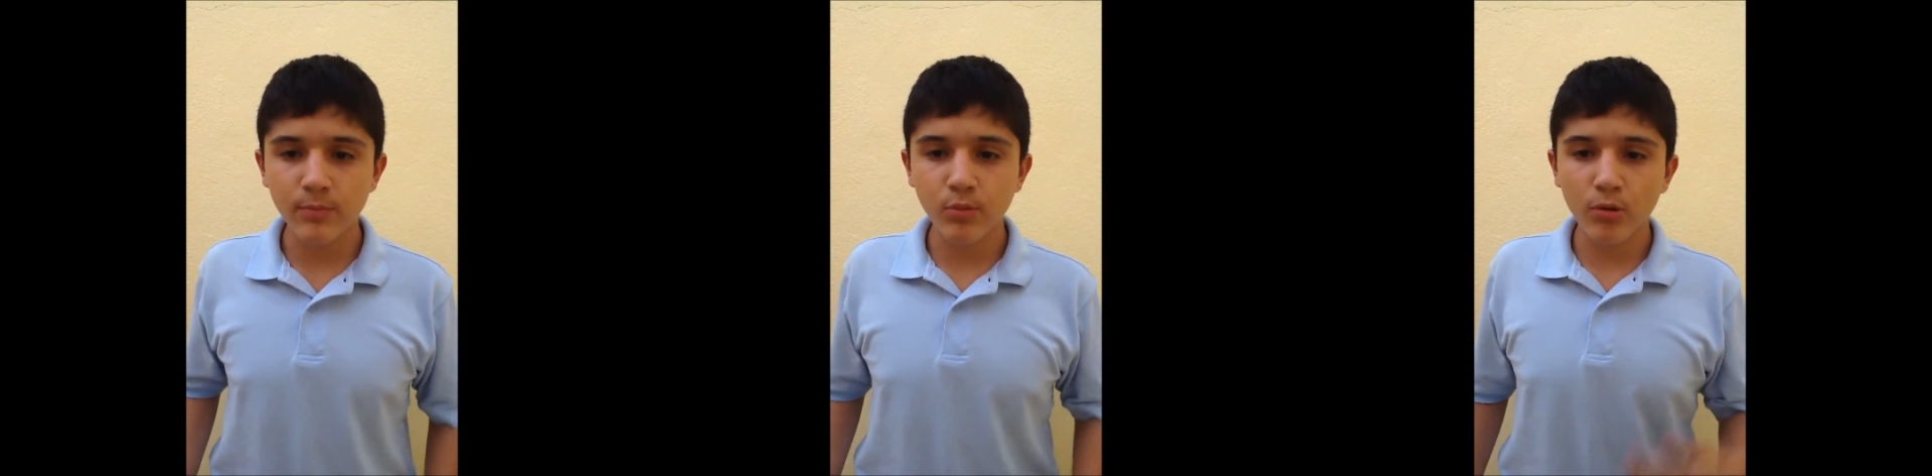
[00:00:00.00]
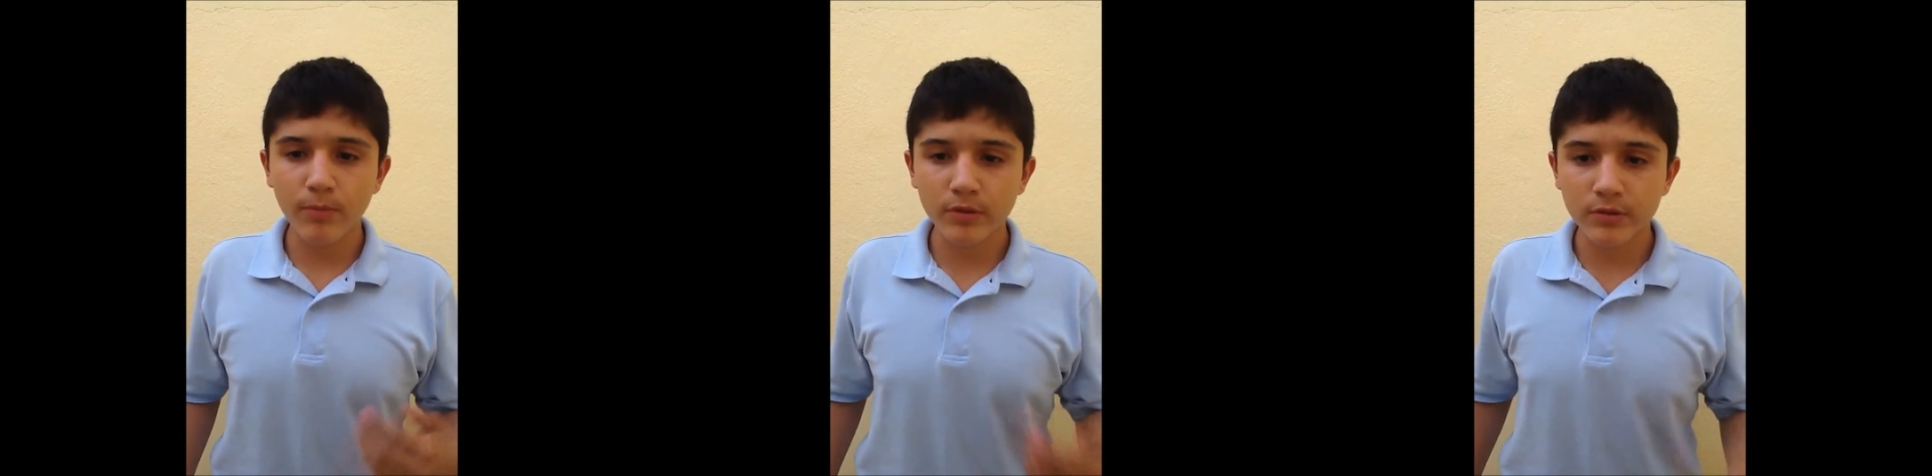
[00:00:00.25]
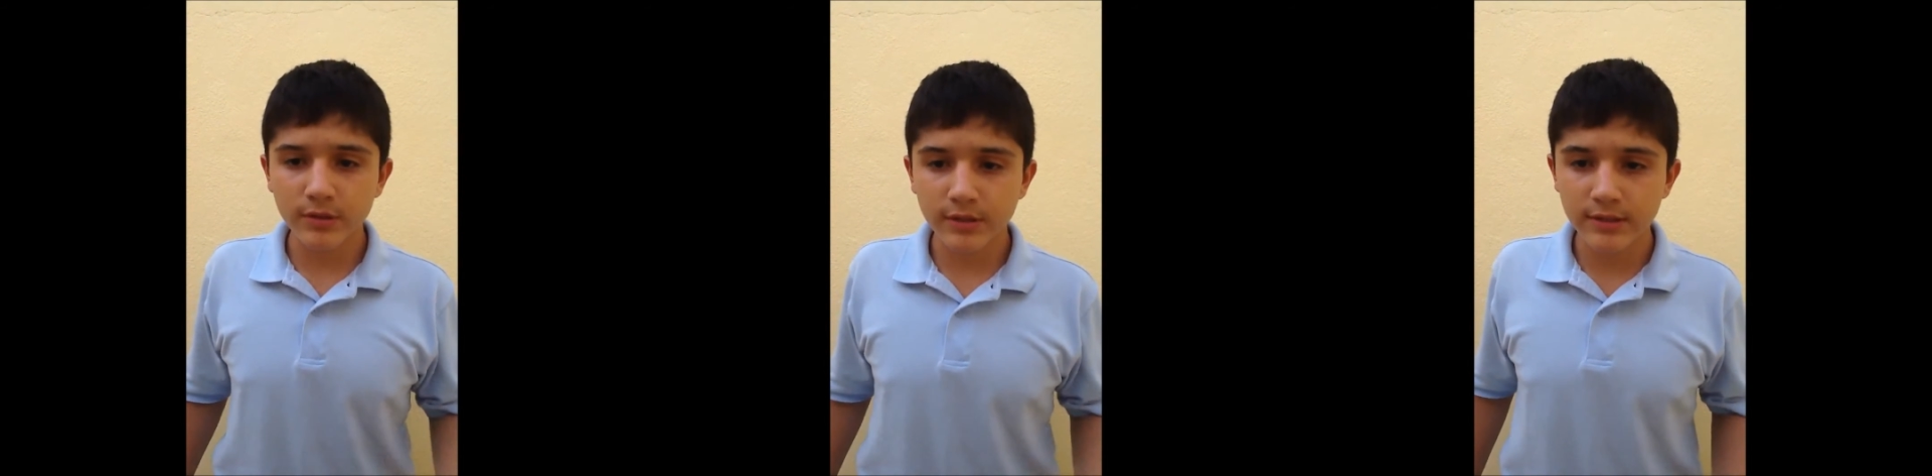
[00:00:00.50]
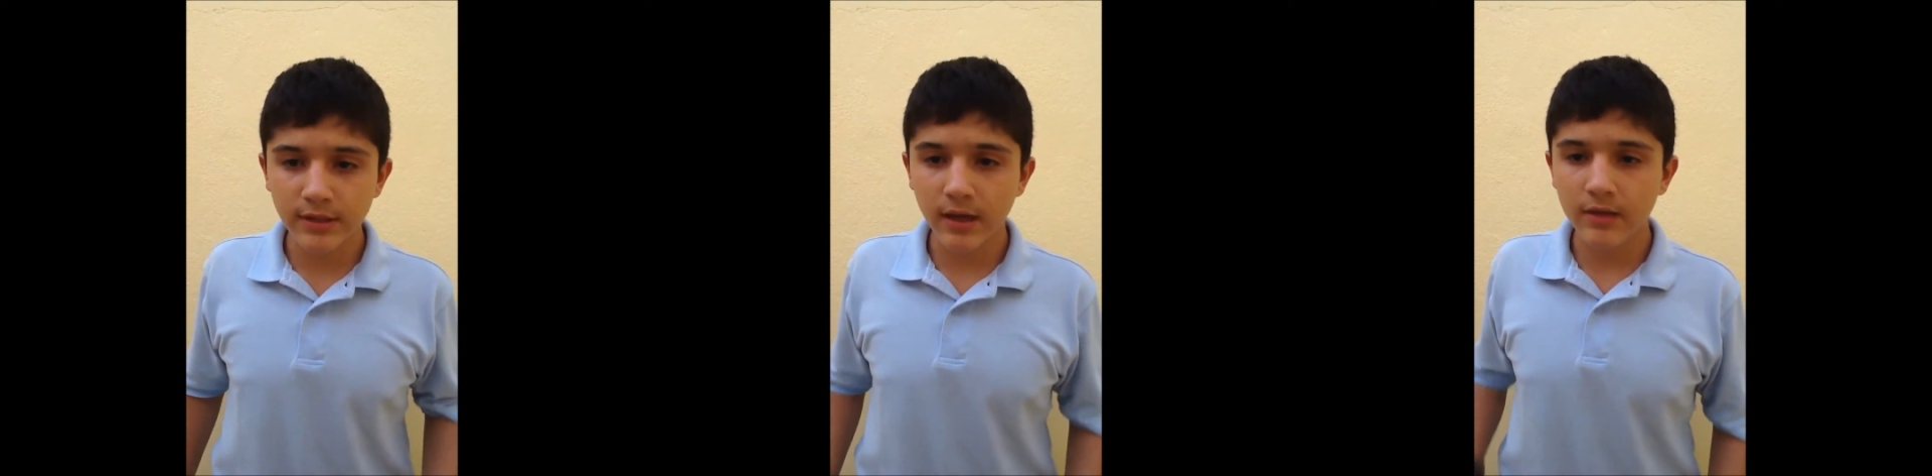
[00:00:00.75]

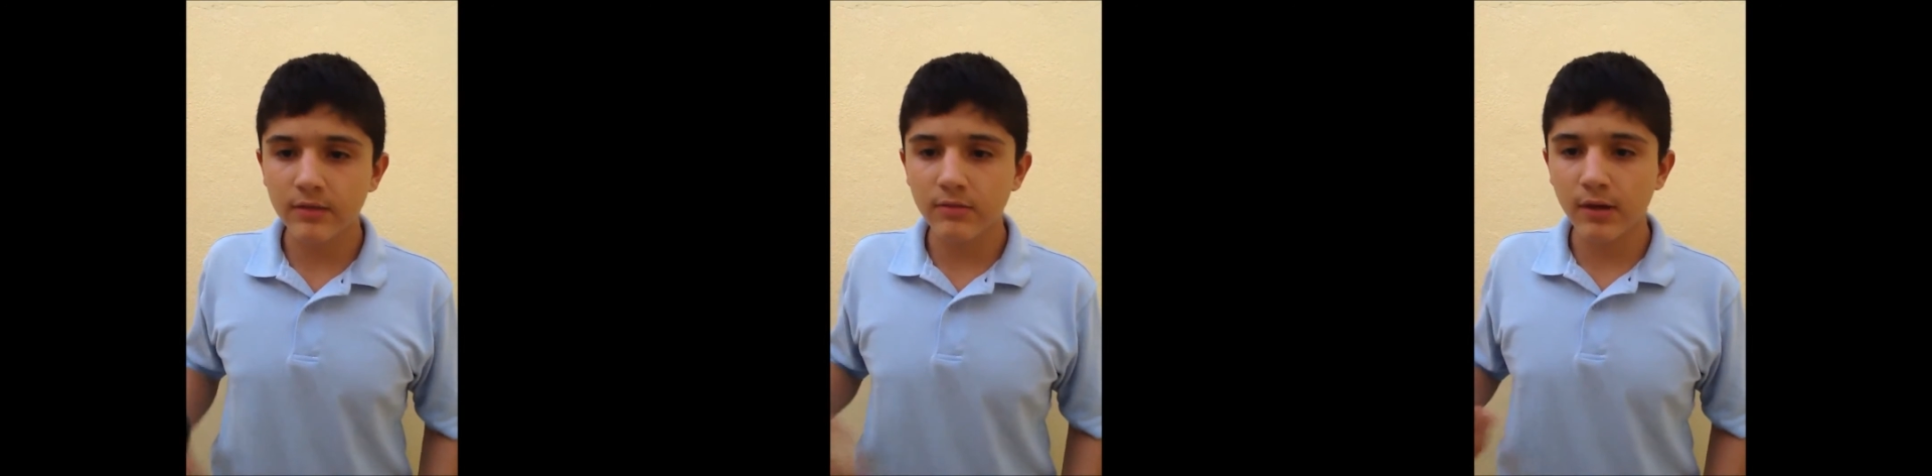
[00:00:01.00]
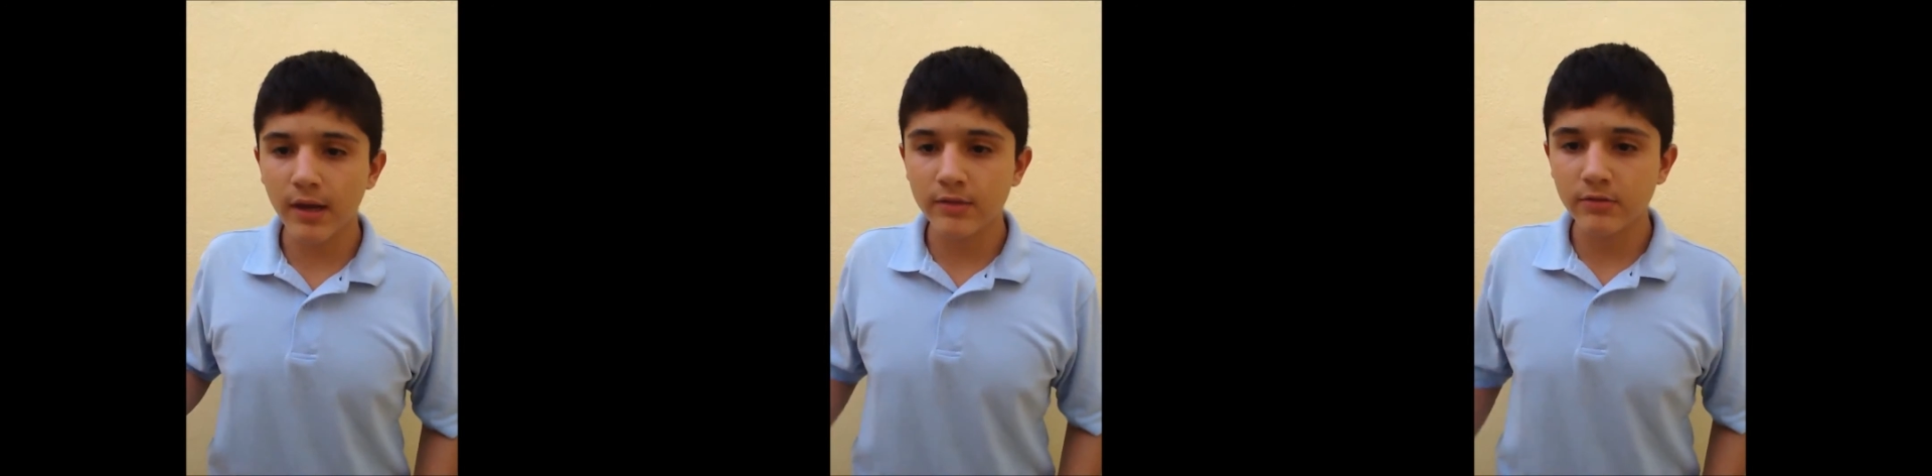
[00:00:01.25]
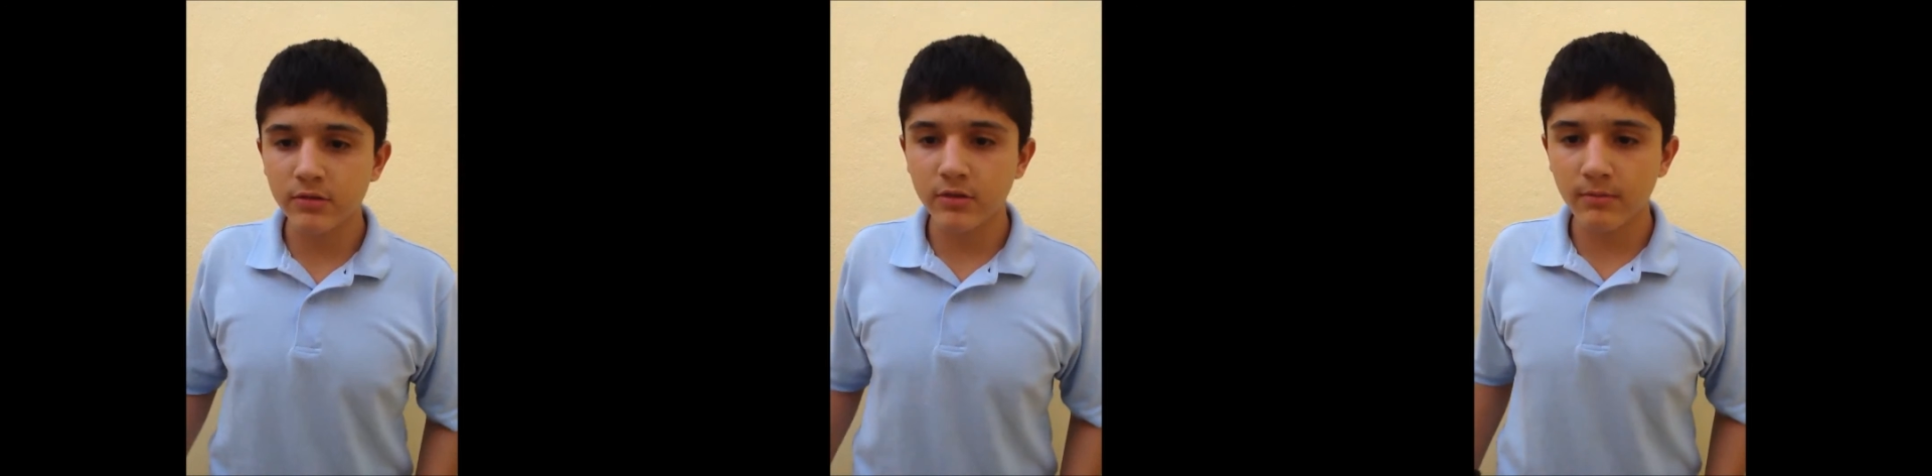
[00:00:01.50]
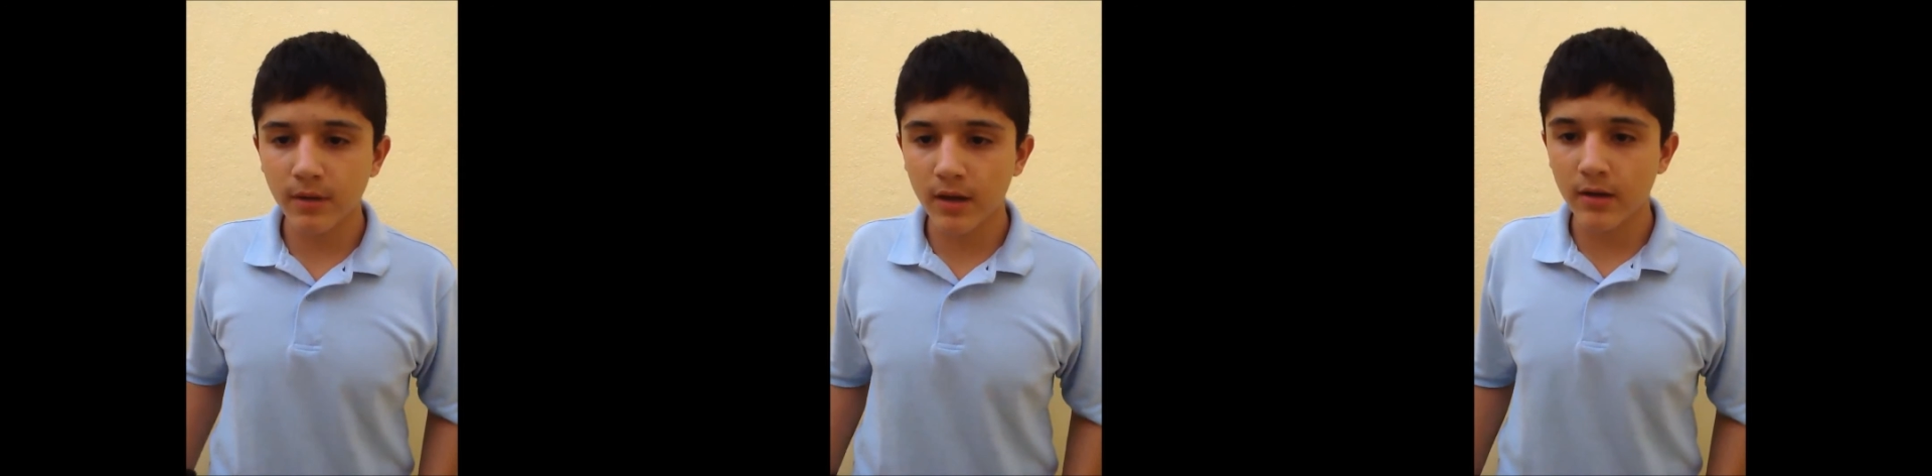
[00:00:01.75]
properties, and reactions in
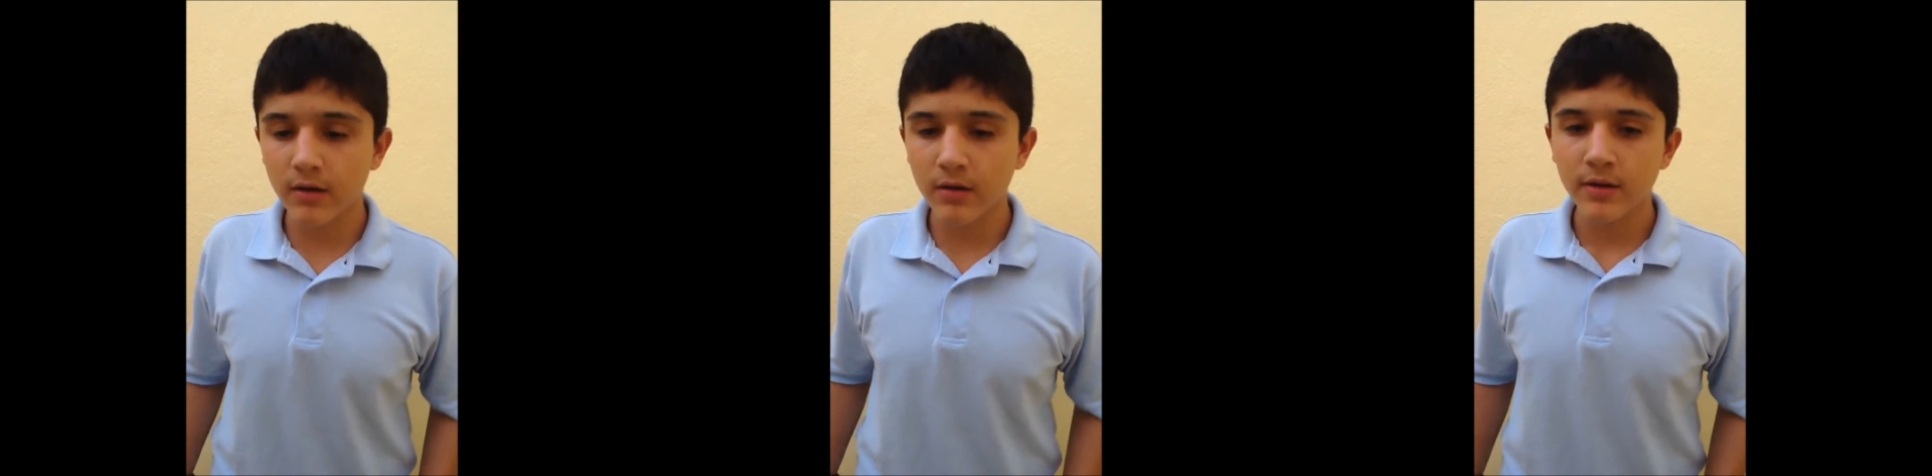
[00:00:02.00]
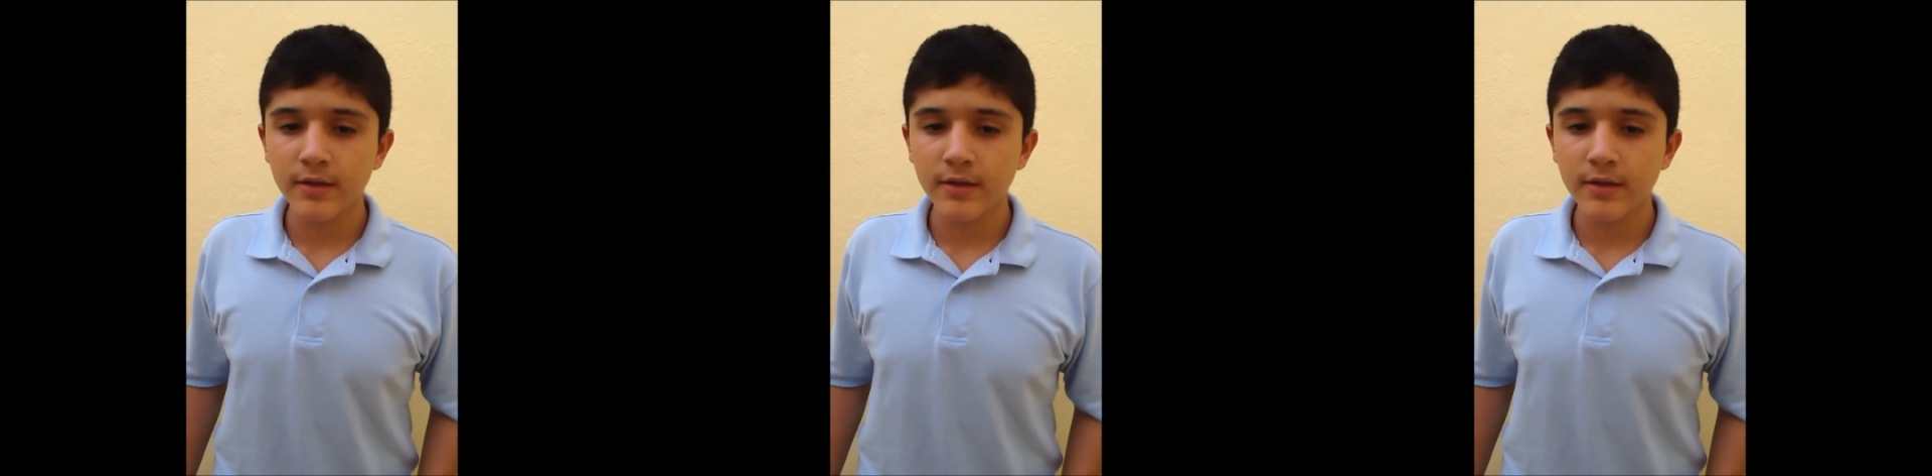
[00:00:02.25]
matter,